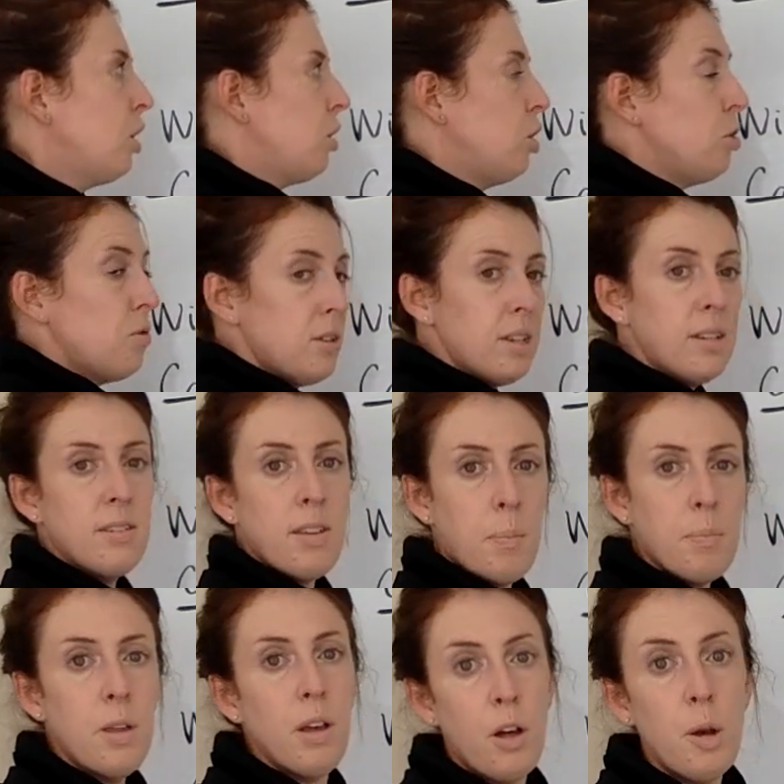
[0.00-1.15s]
using
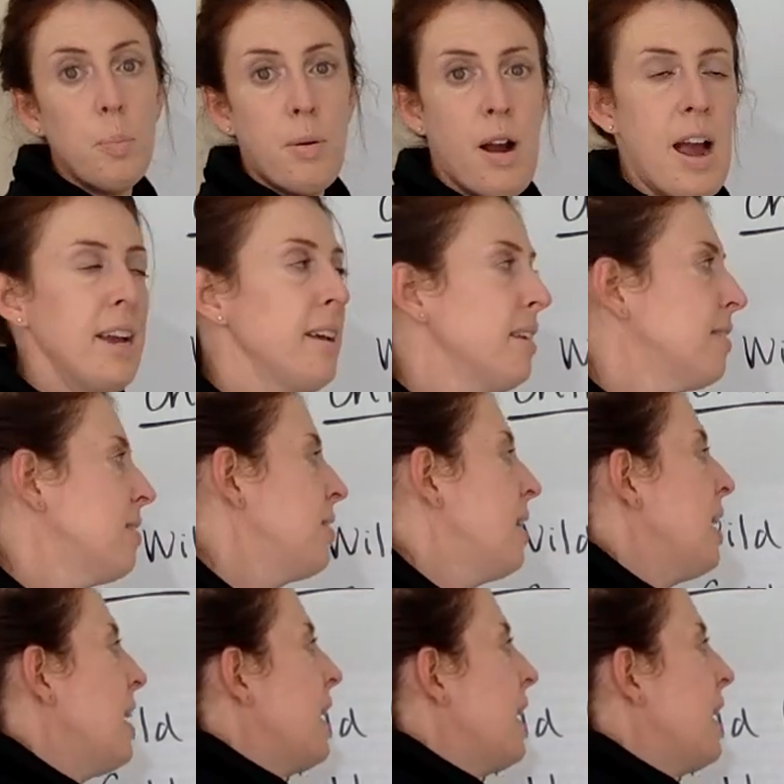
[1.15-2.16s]
something called a price.